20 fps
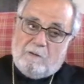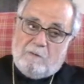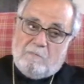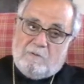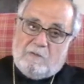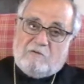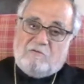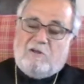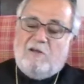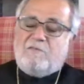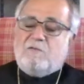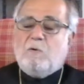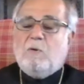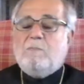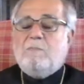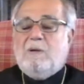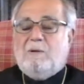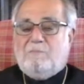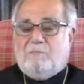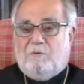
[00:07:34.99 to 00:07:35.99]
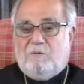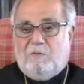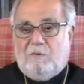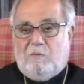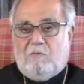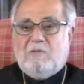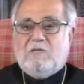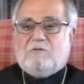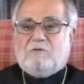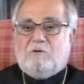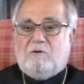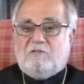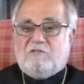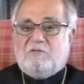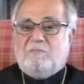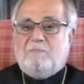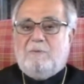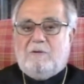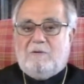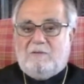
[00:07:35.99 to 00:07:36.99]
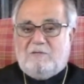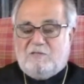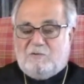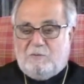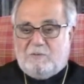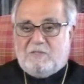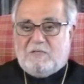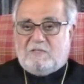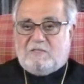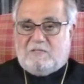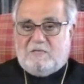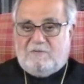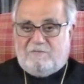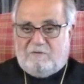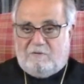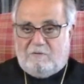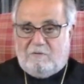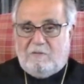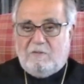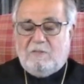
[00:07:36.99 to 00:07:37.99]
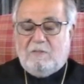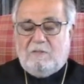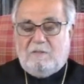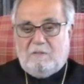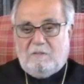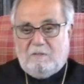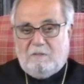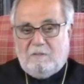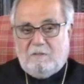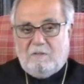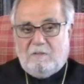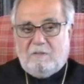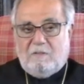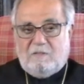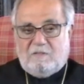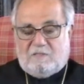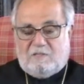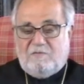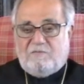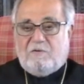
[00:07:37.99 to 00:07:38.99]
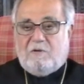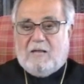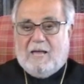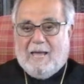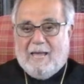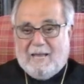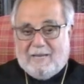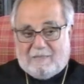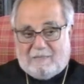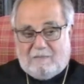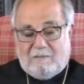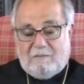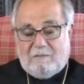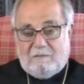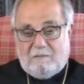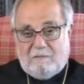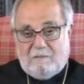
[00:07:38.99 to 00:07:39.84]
because you have to remember, in the early church, marriage was a civil act.